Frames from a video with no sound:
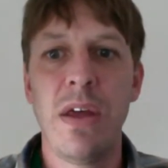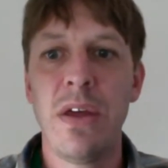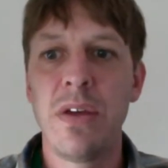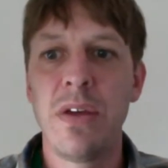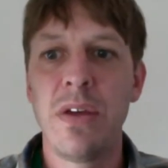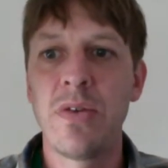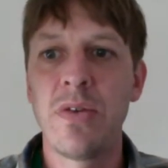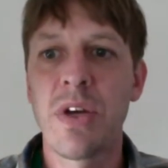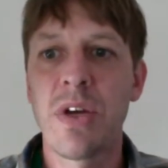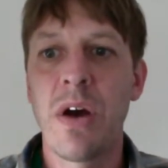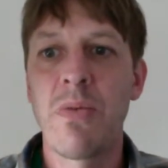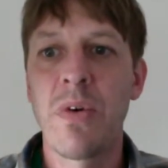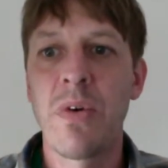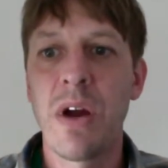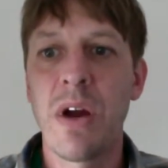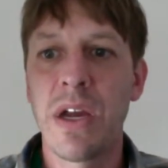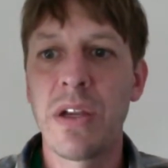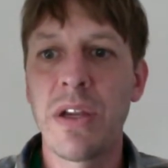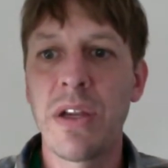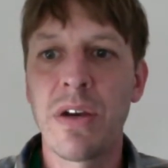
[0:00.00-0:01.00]
saw where I
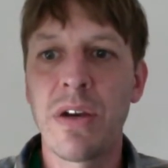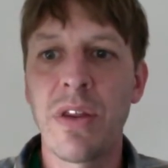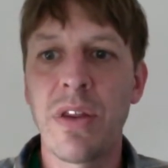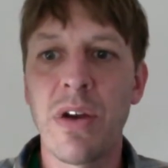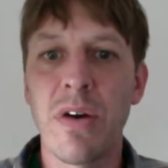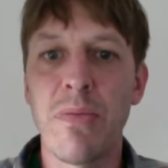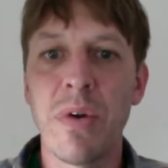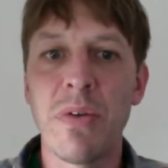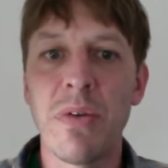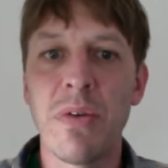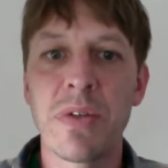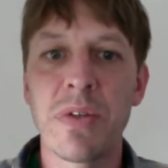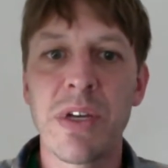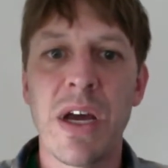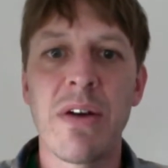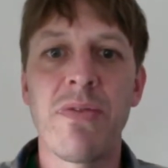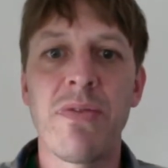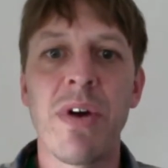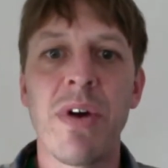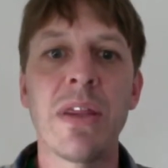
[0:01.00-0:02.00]
clicked there, but it was kind
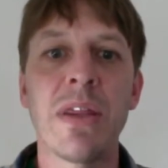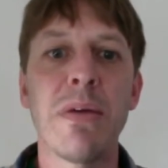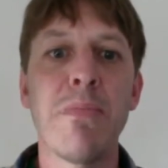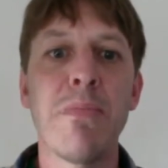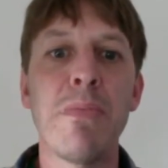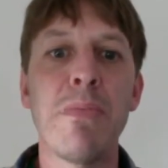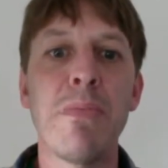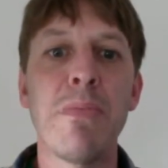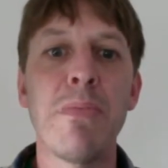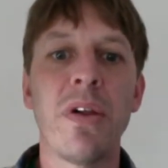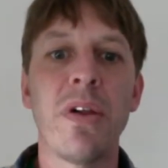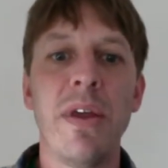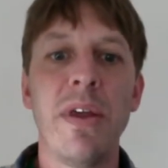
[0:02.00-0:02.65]
of right in the middle.